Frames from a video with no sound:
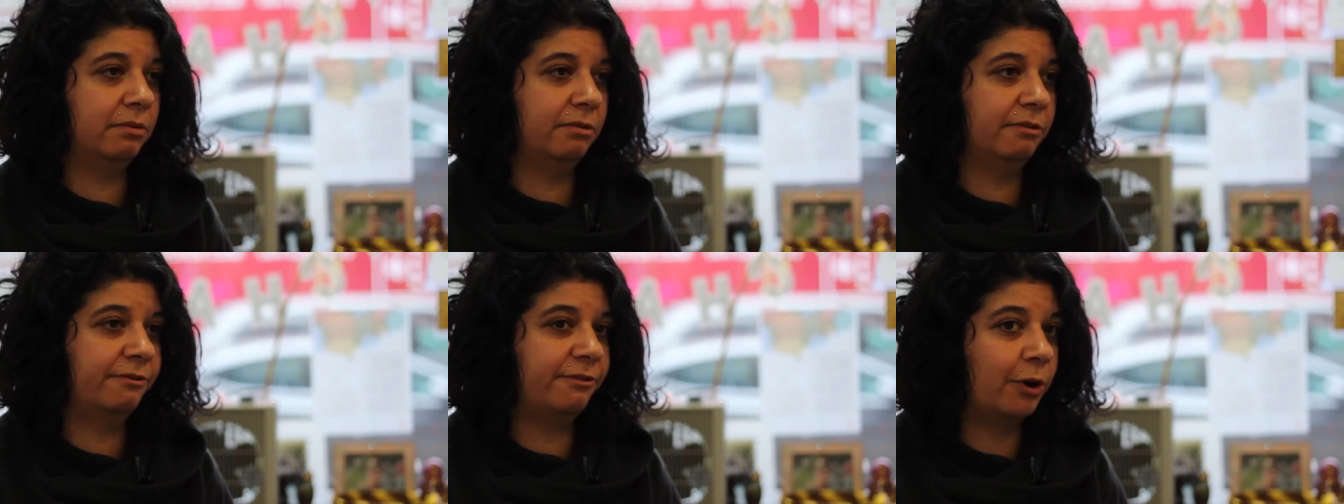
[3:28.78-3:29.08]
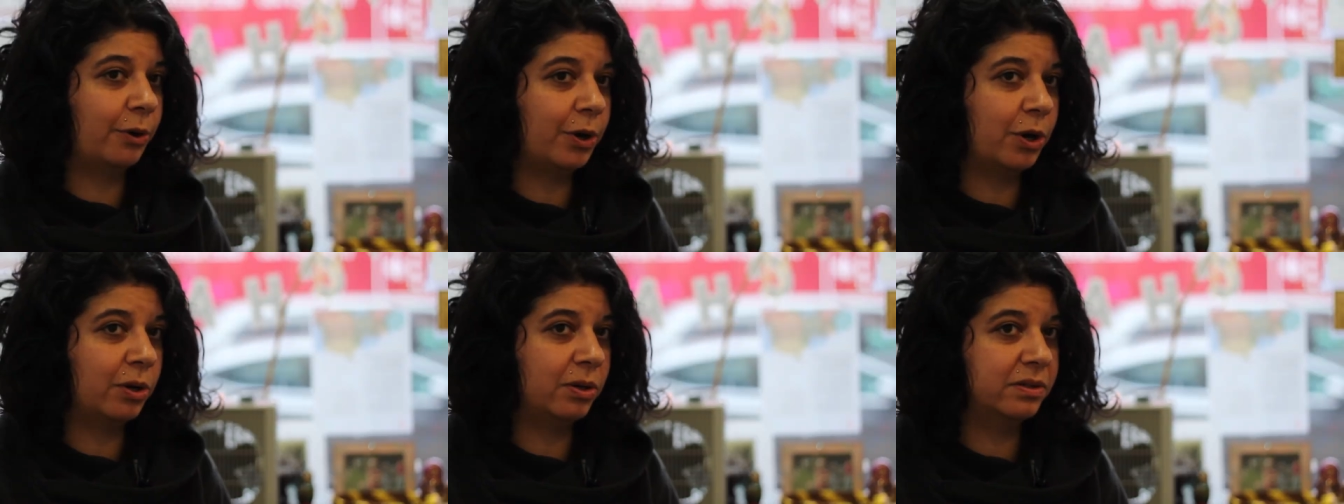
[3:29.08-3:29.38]

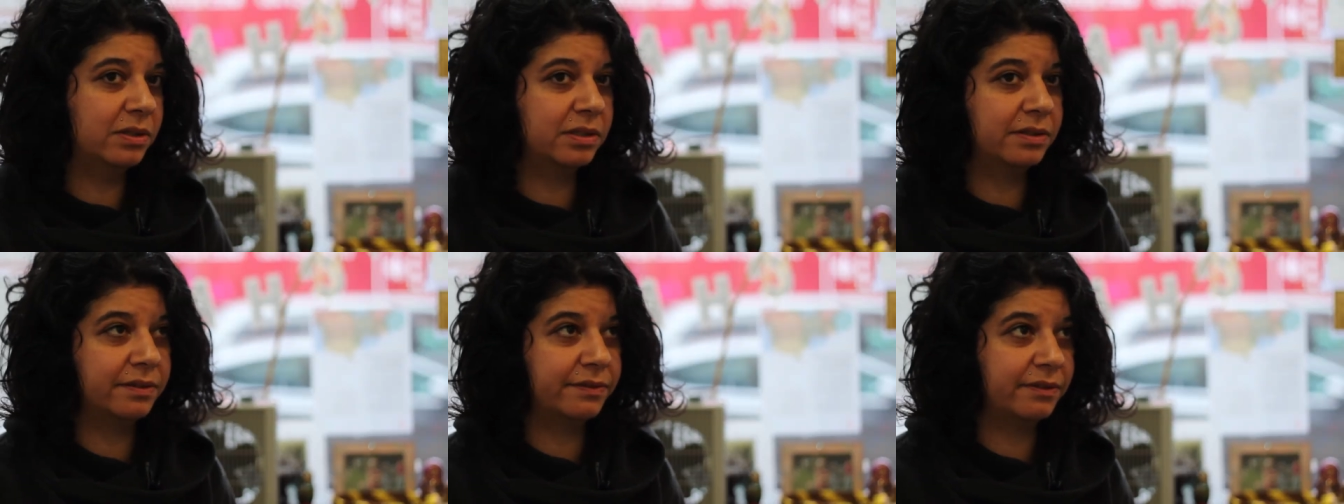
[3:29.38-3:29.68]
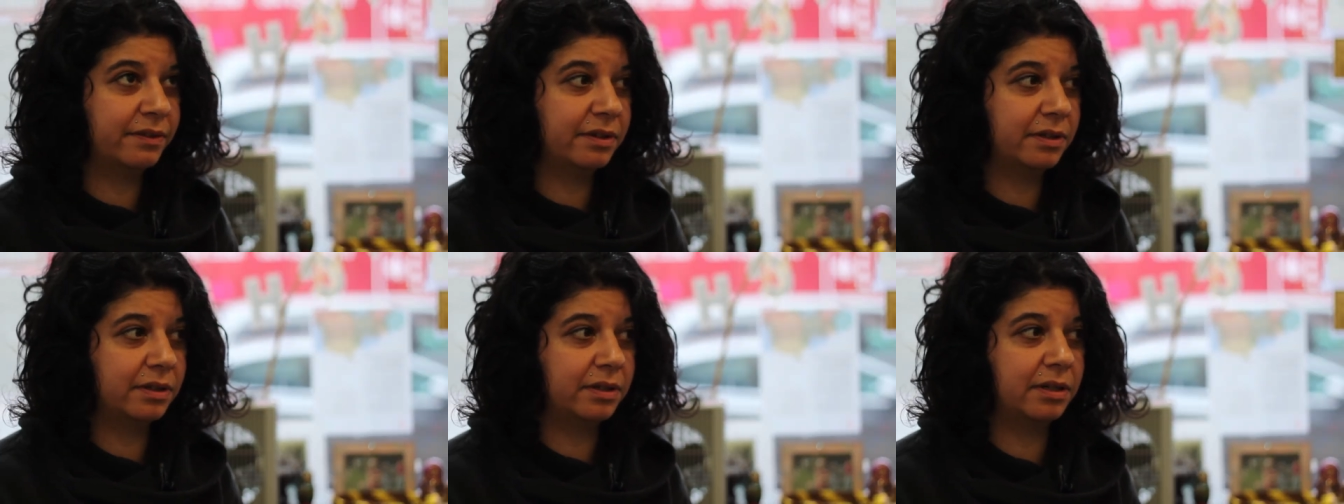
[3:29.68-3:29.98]
photos
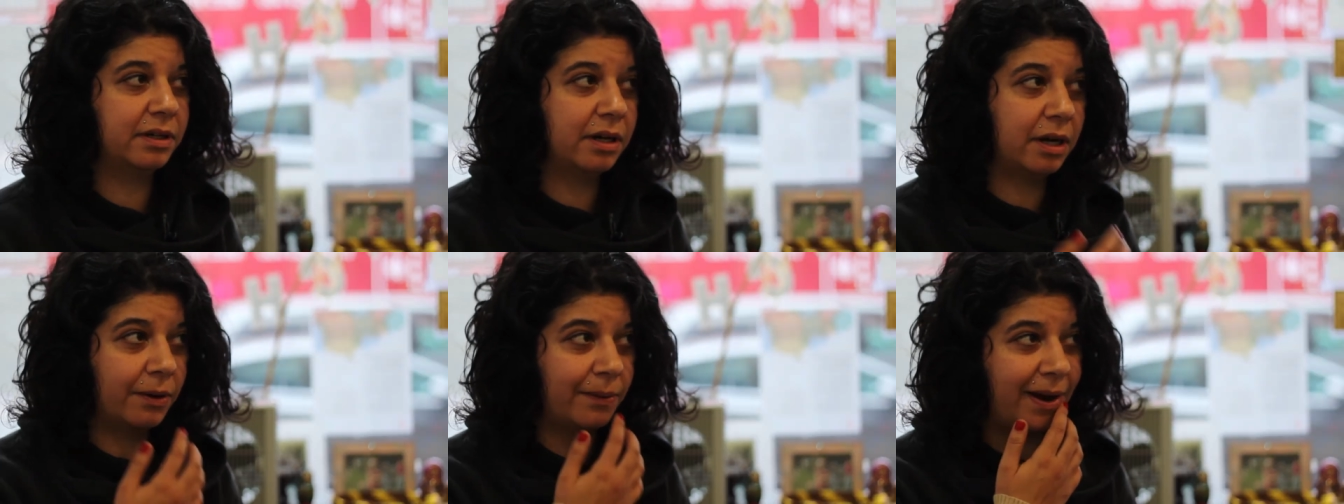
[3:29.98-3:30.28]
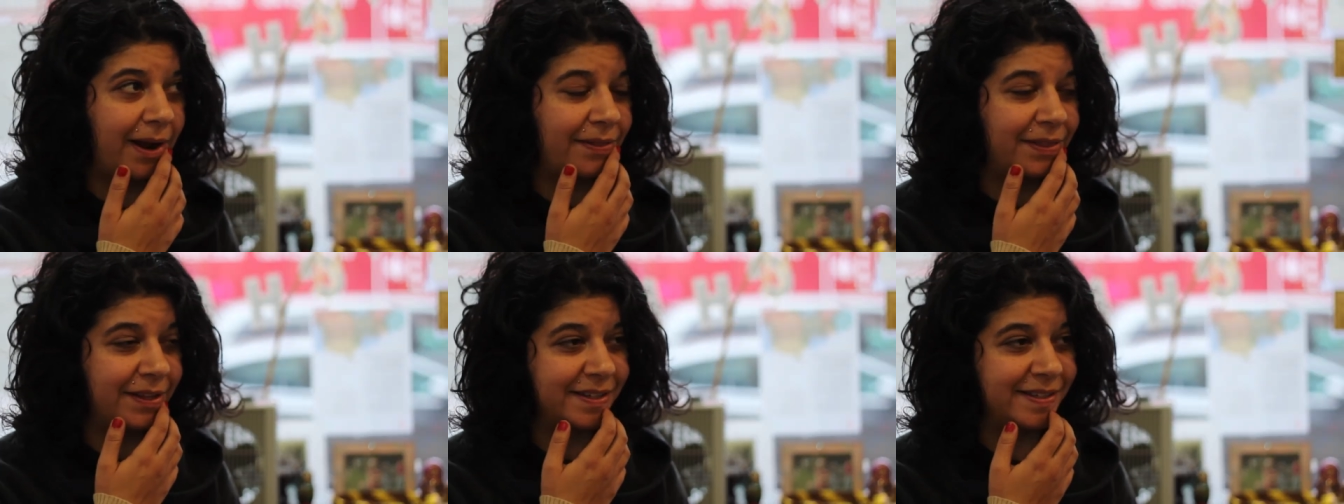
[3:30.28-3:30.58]

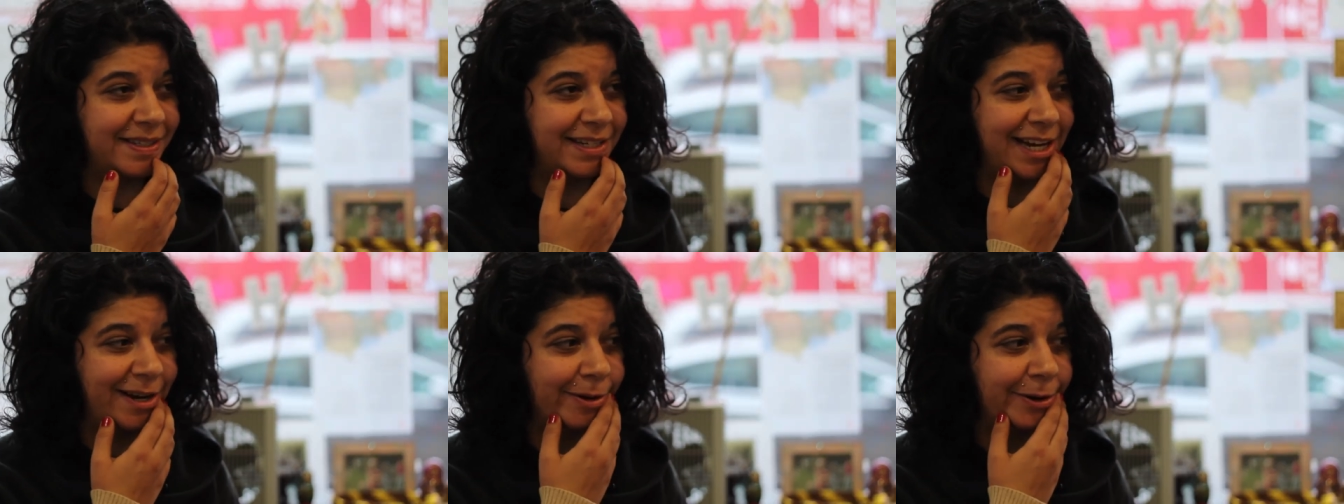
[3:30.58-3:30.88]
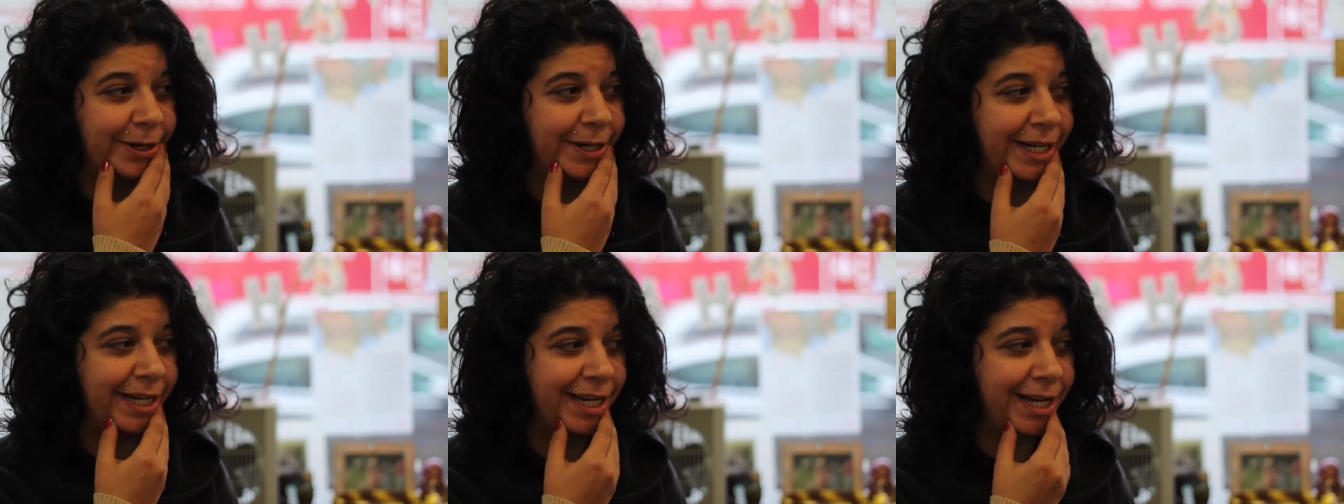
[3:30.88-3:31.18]
around this
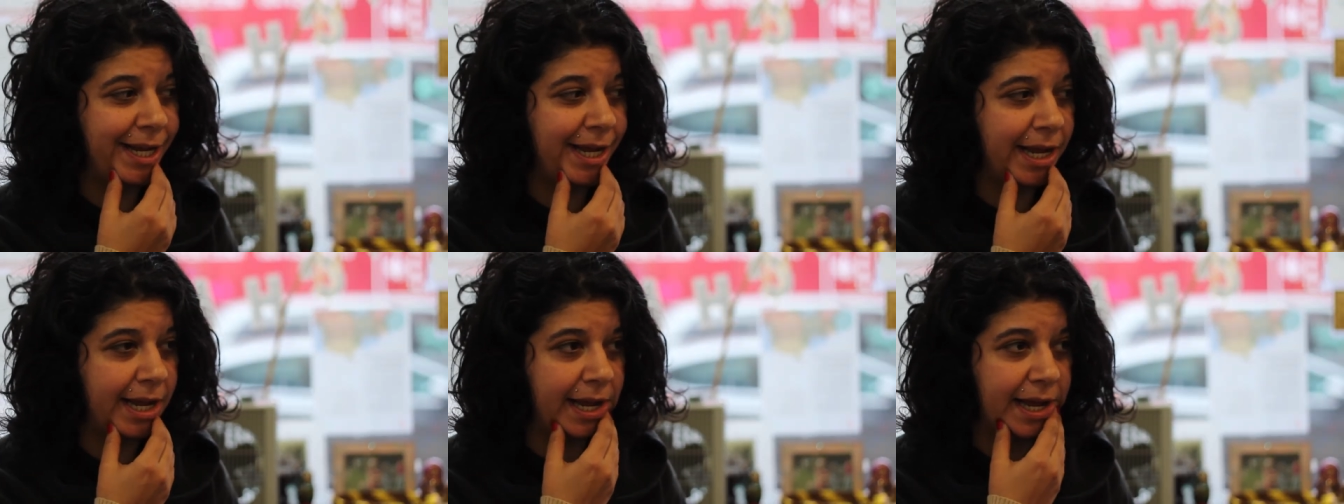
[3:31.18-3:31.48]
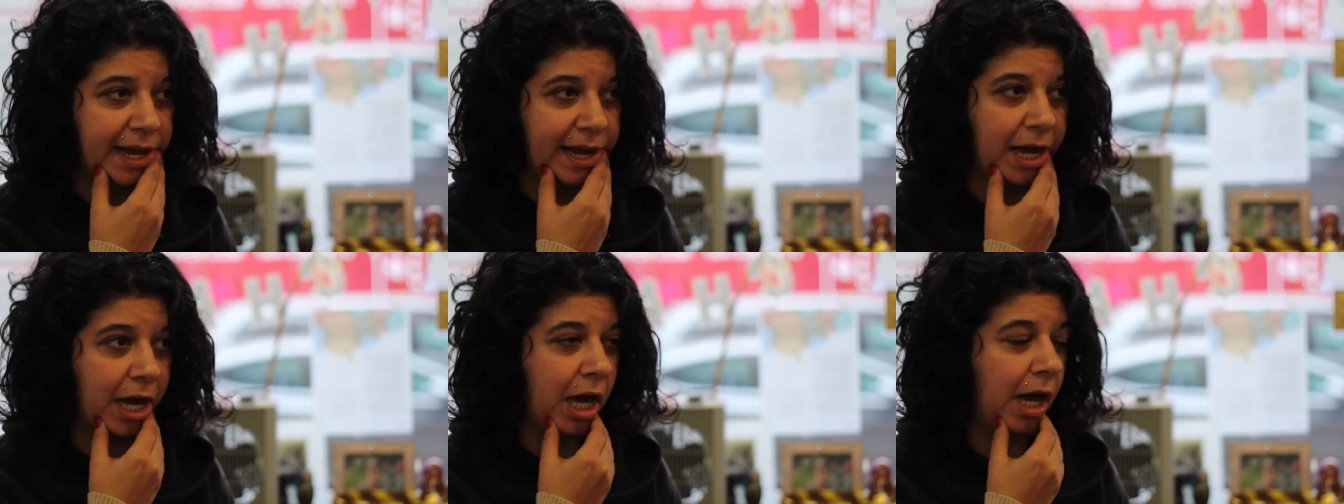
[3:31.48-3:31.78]
neighborhood
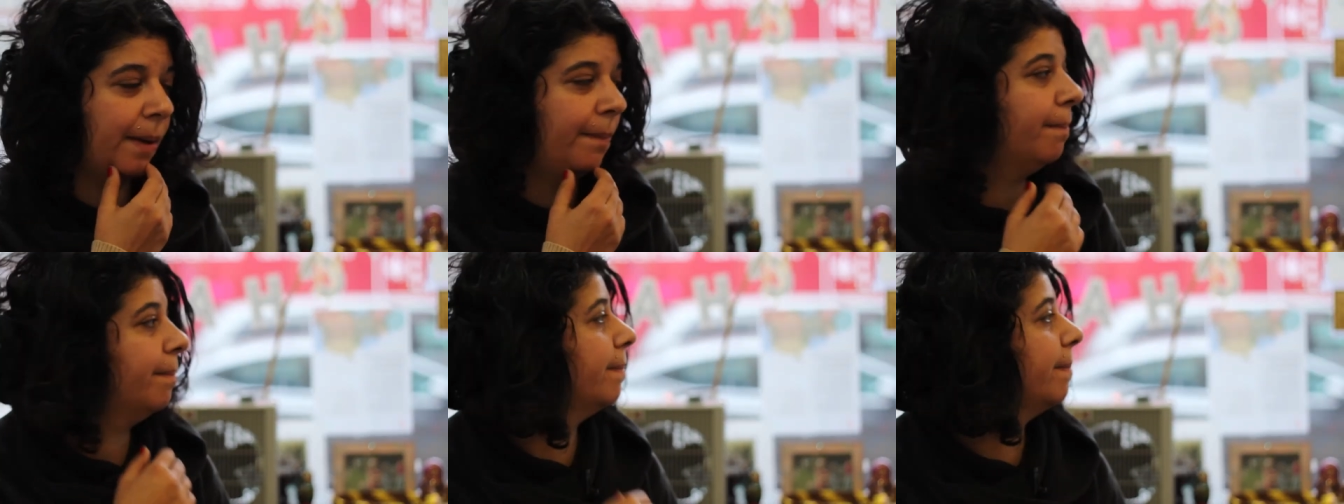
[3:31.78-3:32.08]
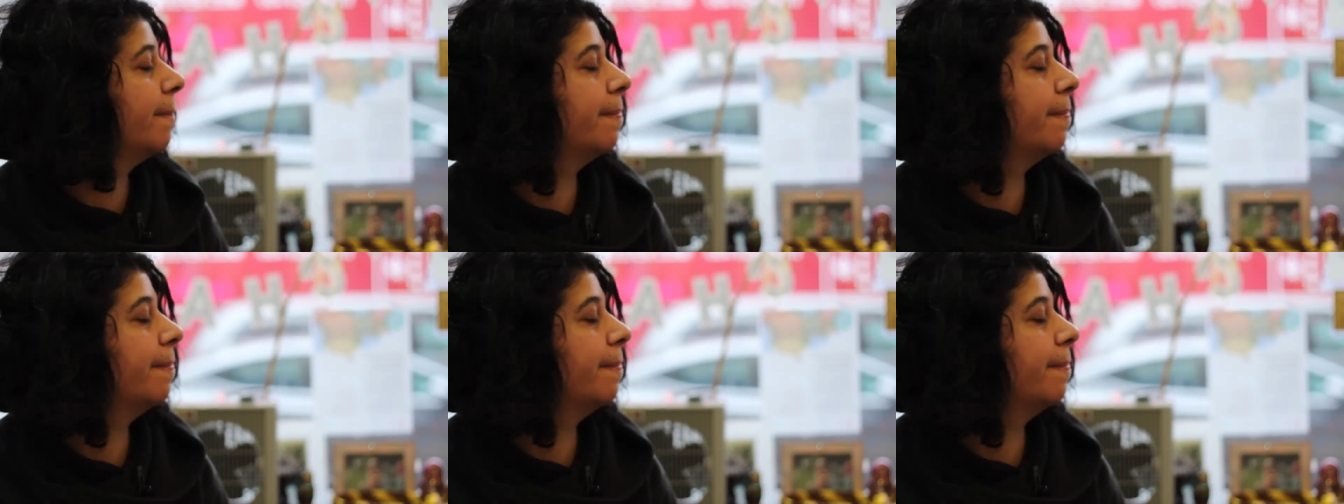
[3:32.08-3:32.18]
um,